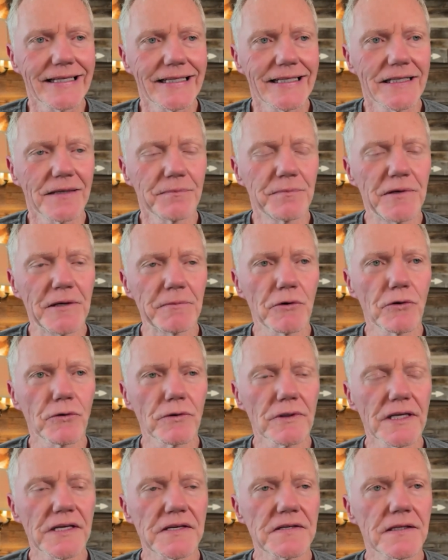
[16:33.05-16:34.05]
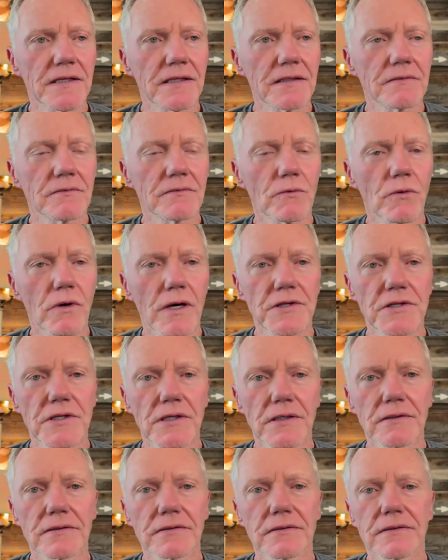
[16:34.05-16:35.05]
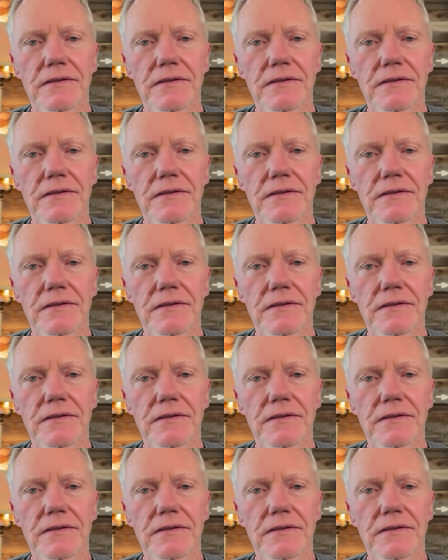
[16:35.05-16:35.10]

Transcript: Uh, people who are listening, watching.